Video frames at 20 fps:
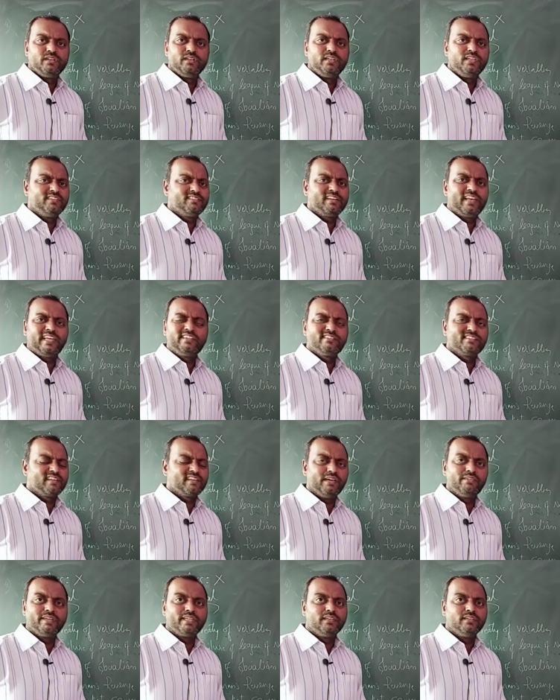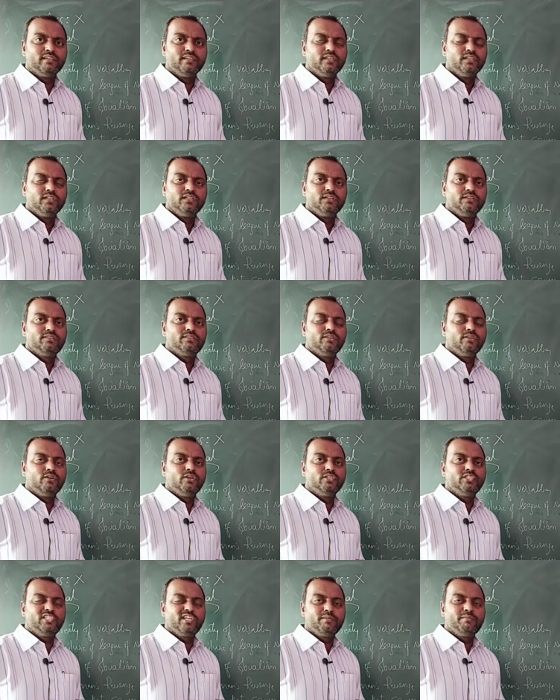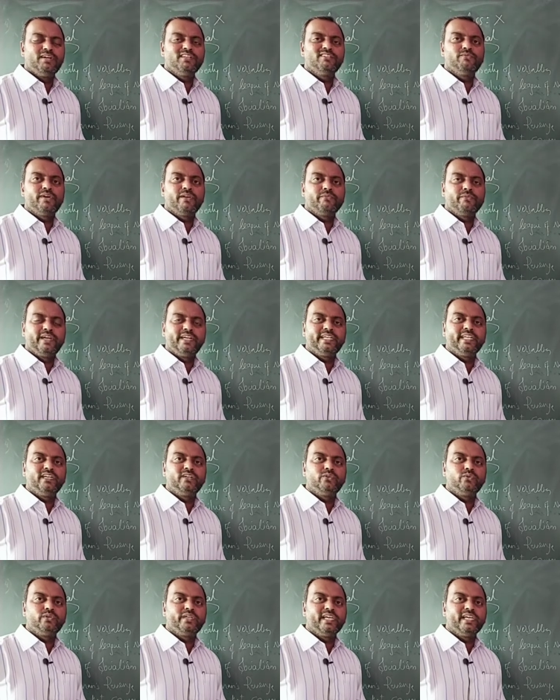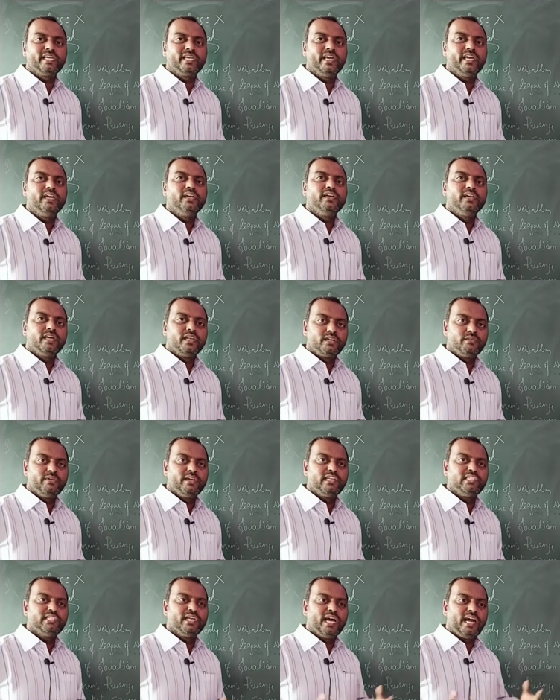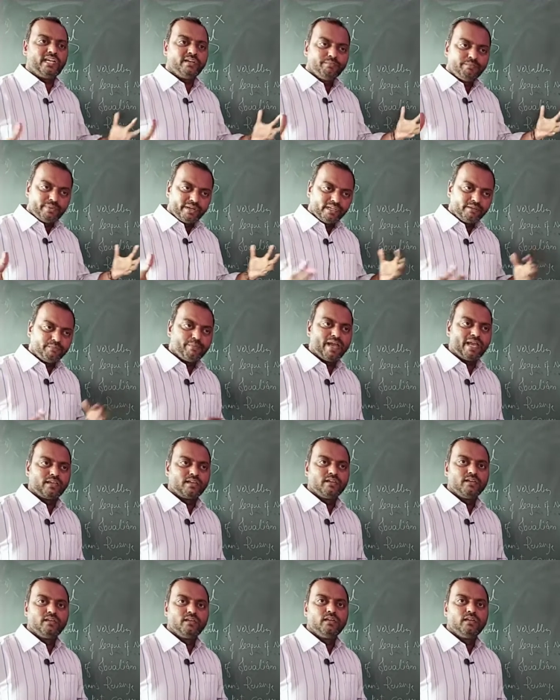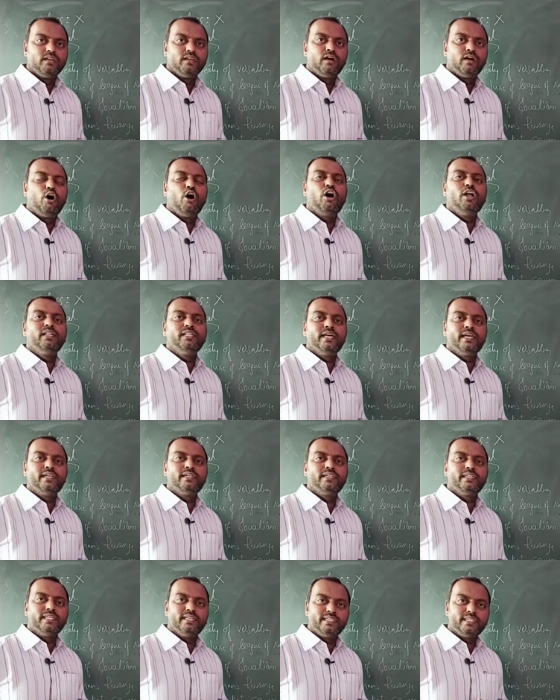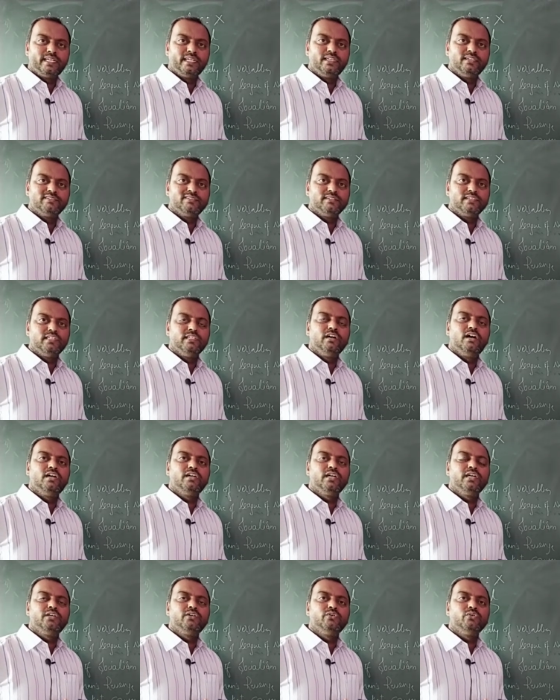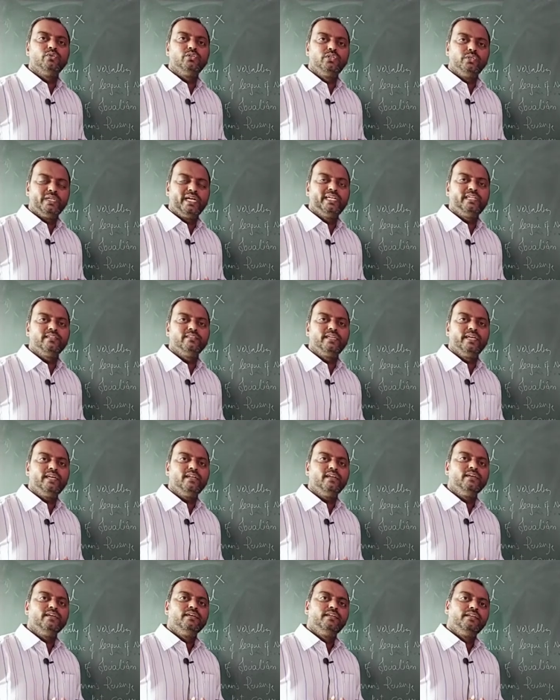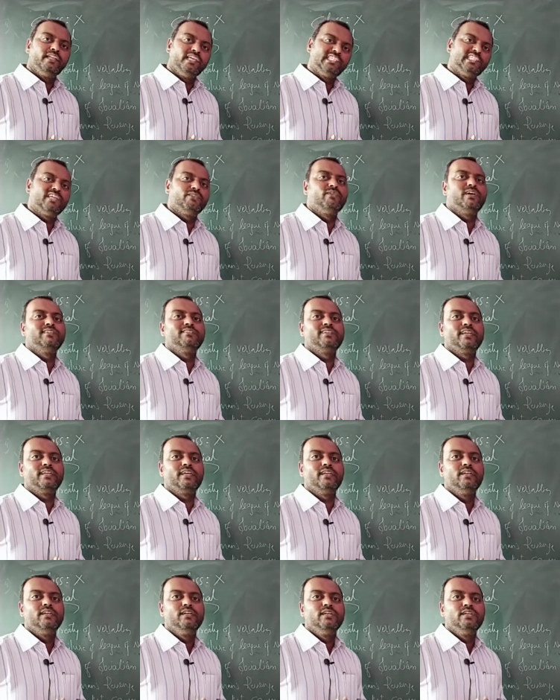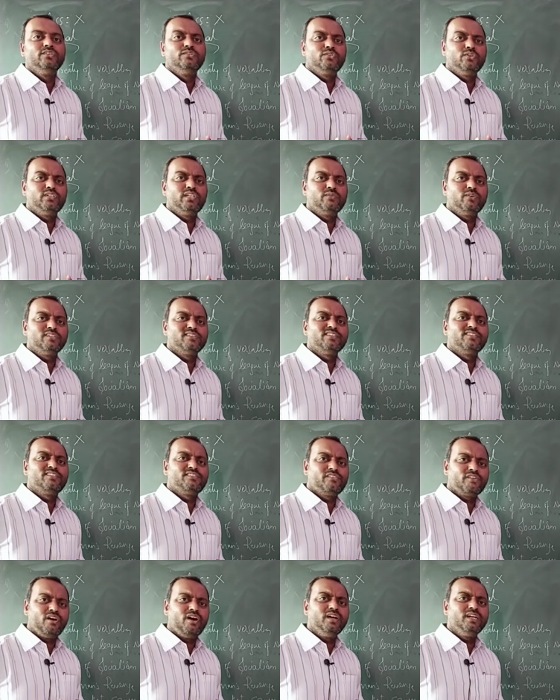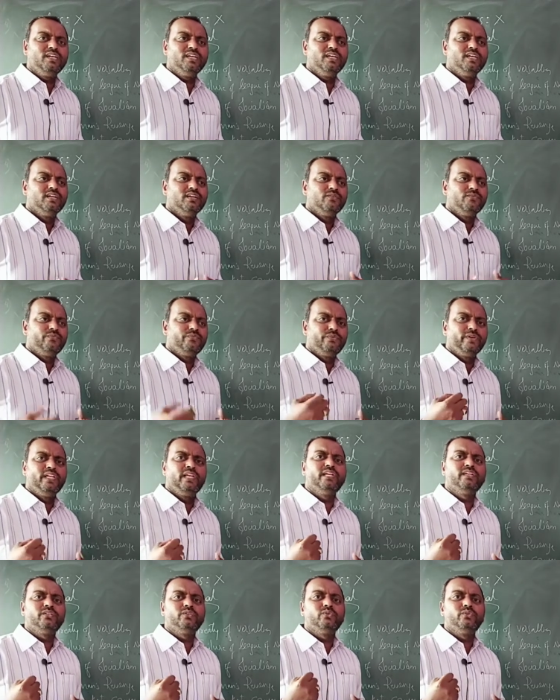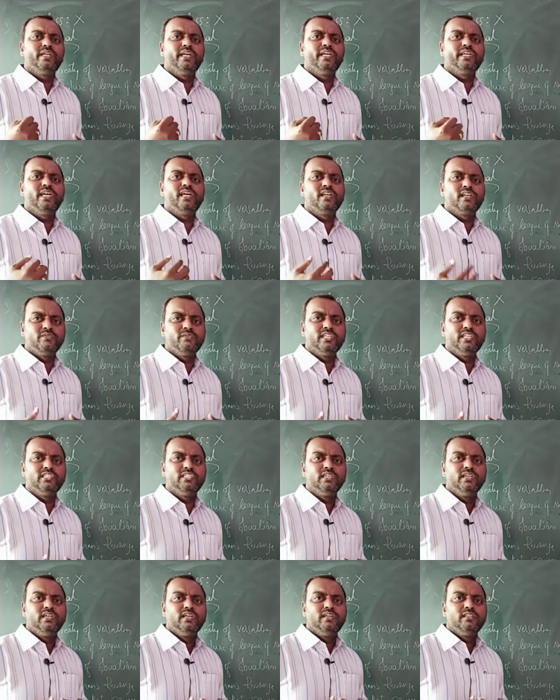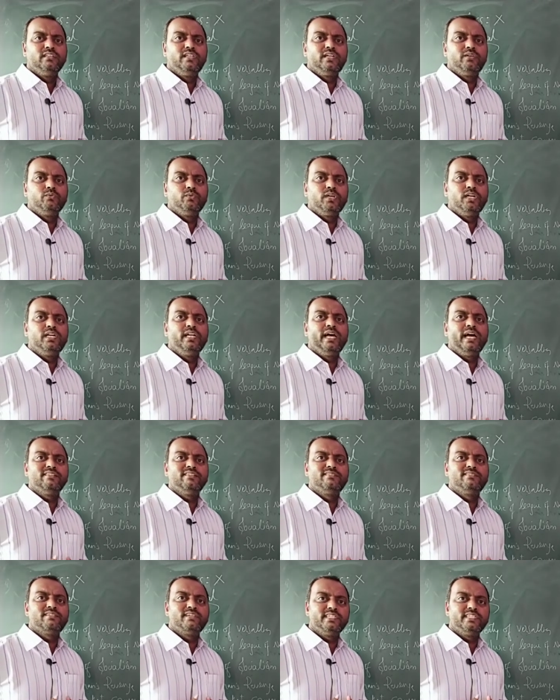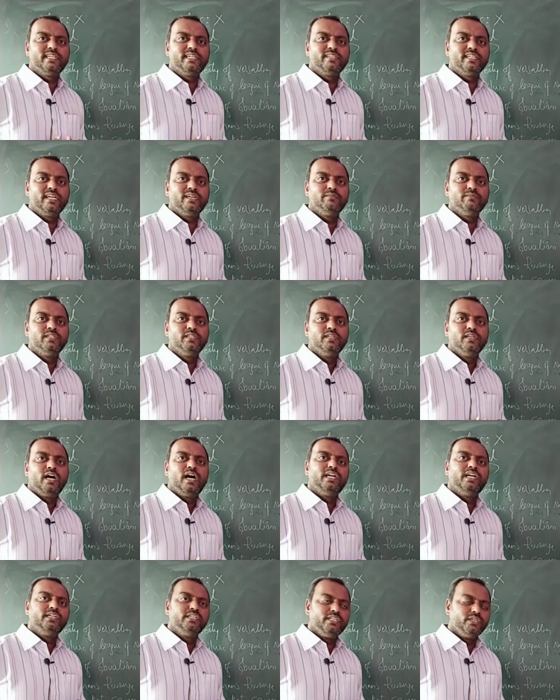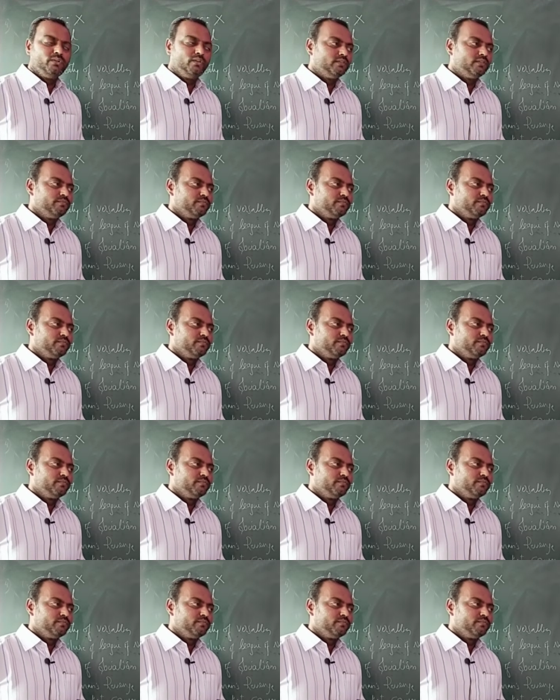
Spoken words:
It's like slavery. So Germans were waiting to take a revenge and bring back all their territories in order to unite their nation once again. So there was a strong feeling to take a revenge that world has treated them unduly.